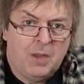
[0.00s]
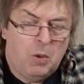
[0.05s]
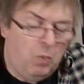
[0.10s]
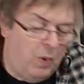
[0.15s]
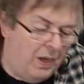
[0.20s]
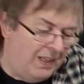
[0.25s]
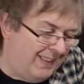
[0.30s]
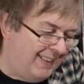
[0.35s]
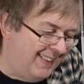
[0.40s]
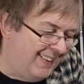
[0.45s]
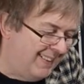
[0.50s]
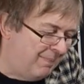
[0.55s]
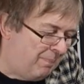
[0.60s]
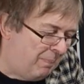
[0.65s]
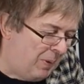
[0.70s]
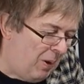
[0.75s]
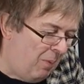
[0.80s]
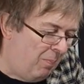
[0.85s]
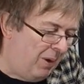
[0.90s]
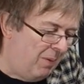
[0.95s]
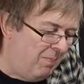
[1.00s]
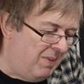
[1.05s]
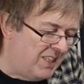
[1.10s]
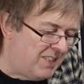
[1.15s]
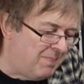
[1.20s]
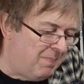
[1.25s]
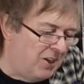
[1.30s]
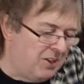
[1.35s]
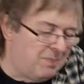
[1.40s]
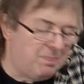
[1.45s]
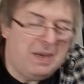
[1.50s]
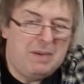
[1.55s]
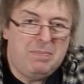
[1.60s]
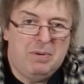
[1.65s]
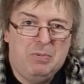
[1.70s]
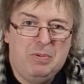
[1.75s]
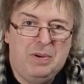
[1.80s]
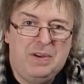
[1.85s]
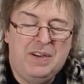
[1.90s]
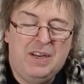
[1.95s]
Well, the problem is most
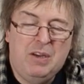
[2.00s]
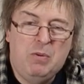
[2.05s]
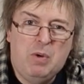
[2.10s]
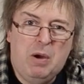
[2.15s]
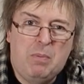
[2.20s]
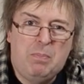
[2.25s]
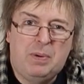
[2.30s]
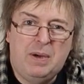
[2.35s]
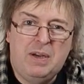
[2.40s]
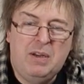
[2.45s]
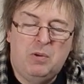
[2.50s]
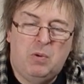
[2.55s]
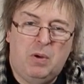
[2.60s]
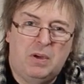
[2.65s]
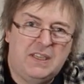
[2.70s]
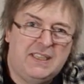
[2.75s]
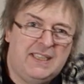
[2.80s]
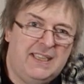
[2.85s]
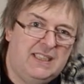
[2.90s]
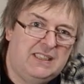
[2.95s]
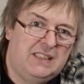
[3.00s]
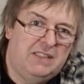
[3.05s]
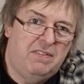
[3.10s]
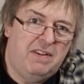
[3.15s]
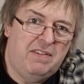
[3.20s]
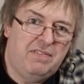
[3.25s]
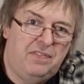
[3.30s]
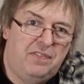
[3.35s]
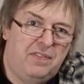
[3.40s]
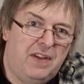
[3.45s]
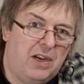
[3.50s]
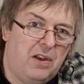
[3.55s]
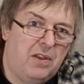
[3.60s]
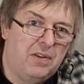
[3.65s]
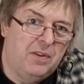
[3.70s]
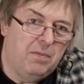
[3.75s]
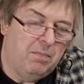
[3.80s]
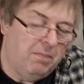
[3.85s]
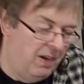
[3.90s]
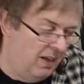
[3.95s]
people wouldn't know what print quality is if it fell
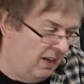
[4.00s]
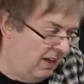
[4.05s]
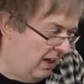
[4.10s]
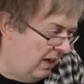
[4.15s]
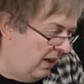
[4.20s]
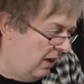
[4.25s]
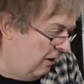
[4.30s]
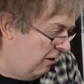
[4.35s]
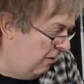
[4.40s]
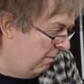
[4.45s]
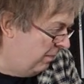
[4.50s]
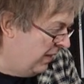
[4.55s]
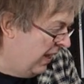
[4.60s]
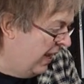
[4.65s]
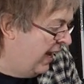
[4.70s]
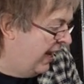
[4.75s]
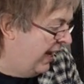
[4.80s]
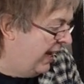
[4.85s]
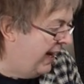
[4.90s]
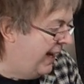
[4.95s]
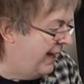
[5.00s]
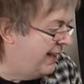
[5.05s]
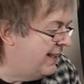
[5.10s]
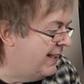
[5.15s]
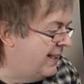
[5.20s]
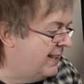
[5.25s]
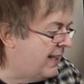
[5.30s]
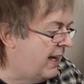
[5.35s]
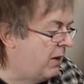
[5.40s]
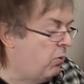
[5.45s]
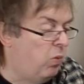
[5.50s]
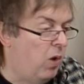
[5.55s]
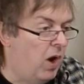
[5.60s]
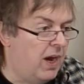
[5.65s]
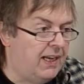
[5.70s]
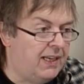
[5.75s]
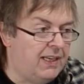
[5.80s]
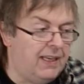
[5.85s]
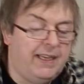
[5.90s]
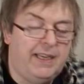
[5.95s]
on them. It is a
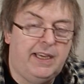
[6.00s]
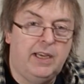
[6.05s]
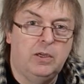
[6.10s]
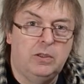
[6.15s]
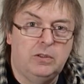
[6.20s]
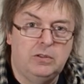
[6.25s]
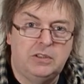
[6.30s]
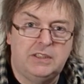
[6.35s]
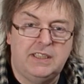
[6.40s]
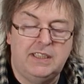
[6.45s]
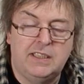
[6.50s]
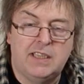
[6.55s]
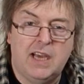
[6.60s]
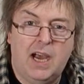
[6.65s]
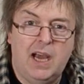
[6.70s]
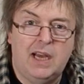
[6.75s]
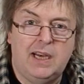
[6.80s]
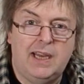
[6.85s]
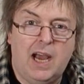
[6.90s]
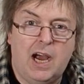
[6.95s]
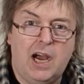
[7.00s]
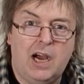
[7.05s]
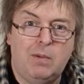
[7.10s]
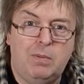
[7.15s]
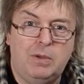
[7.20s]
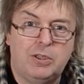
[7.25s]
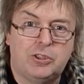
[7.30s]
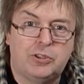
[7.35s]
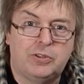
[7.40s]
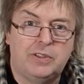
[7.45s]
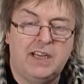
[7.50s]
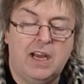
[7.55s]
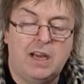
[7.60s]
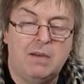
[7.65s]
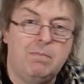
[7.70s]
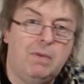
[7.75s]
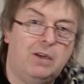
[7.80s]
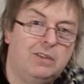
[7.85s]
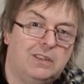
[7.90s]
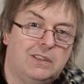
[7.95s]
widely used, entirely arbitrary
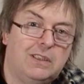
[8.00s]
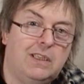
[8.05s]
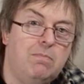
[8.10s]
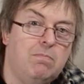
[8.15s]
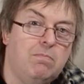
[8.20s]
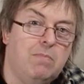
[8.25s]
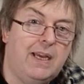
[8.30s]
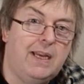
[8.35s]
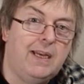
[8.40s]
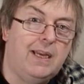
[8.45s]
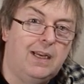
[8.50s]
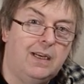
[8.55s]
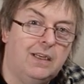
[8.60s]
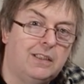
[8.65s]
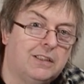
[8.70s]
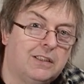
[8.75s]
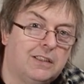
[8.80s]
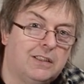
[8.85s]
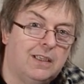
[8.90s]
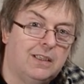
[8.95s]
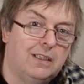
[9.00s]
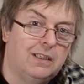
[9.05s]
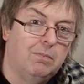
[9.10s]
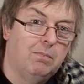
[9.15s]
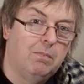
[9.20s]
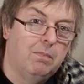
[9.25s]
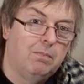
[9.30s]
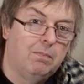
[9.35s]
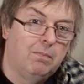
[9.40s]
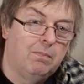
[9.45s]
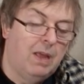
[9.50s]
and mostly meaningless term.